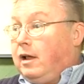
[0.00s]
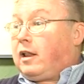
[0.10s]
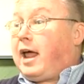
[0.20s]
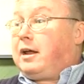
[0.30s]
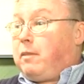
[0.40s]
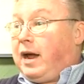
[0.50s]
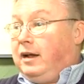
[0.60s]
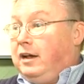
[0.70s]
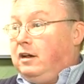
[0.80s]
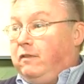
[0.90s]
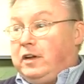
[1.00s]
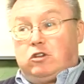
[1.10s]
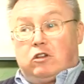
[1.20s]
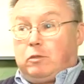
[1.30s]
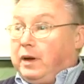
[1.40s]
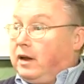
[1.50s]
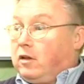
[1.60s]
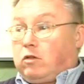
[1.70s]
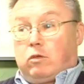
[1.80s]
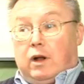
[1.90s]
like-minded individuals,
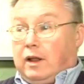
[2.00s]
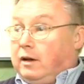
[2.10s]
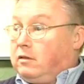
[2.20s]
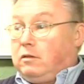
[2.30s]
because really,